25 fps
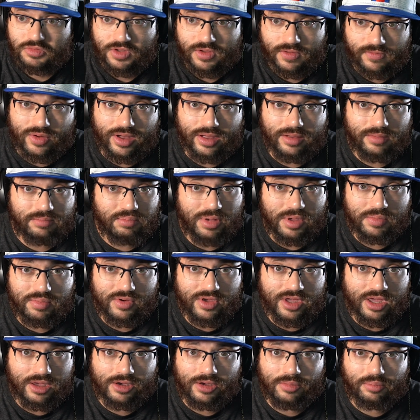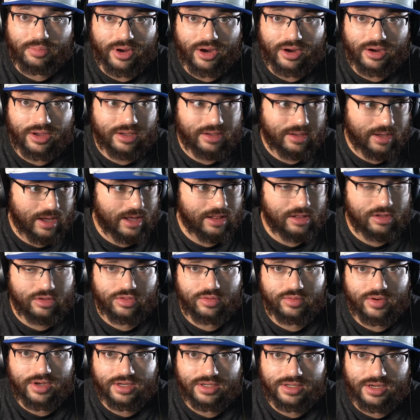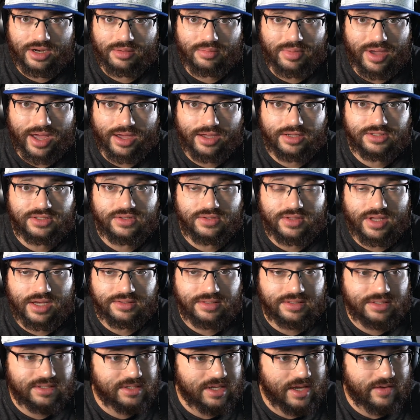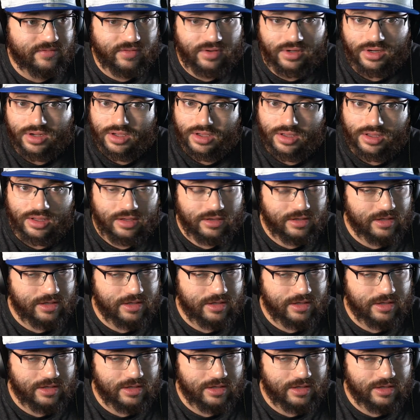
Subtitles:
I know people keep comparing it. Halo 3 did it back in 2007.